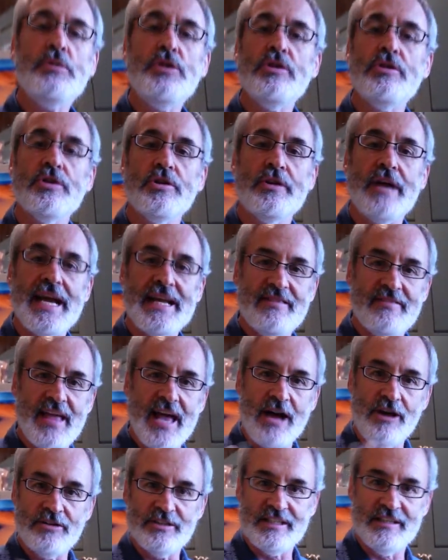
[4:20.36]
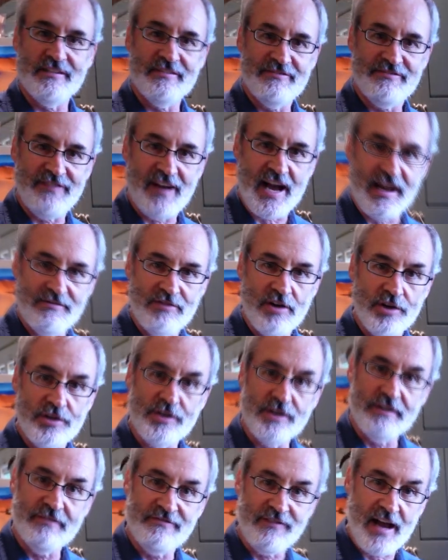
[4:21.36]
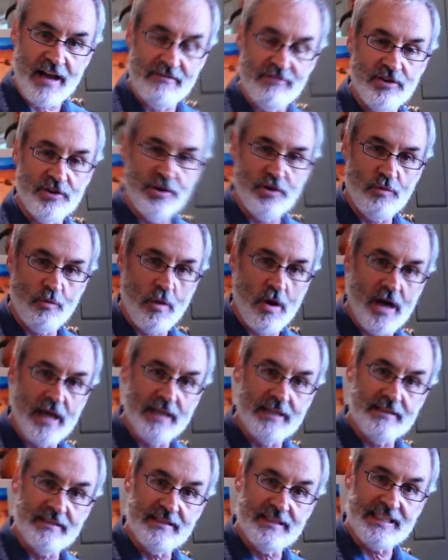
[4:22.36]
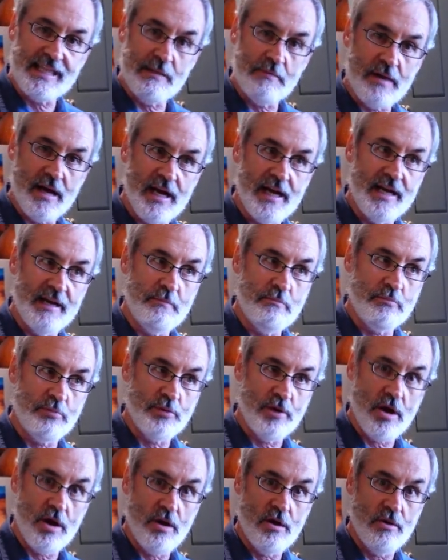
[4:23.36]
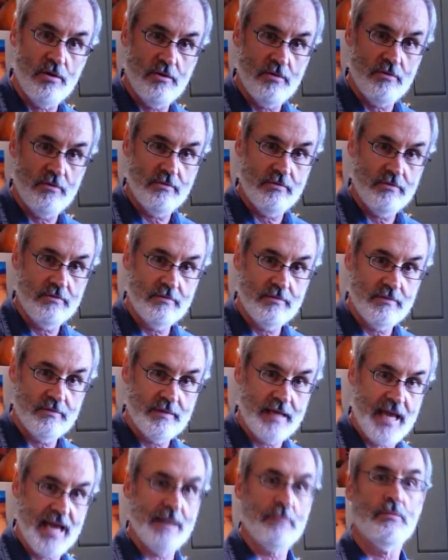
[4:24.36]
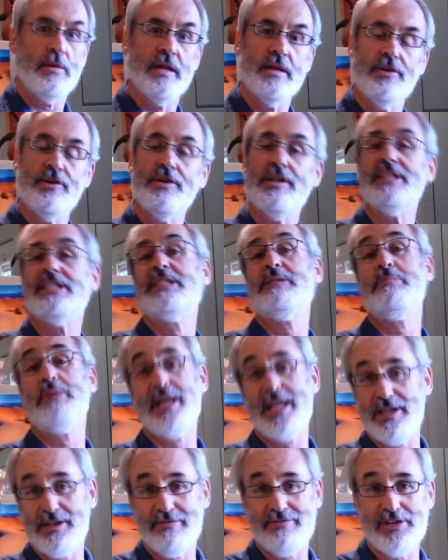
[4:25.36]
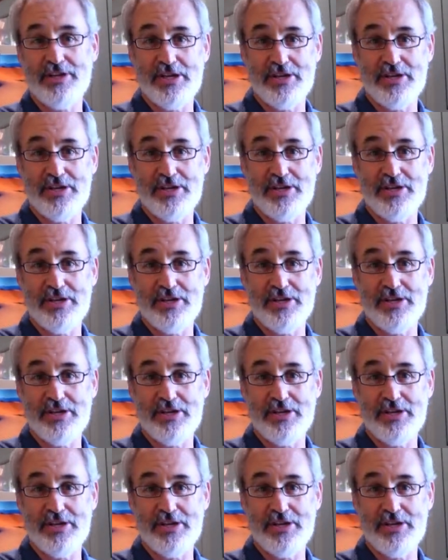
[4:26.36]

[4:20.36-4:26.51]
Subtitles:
Mueller 8500 500 watt semi-pro hand blender is the blender for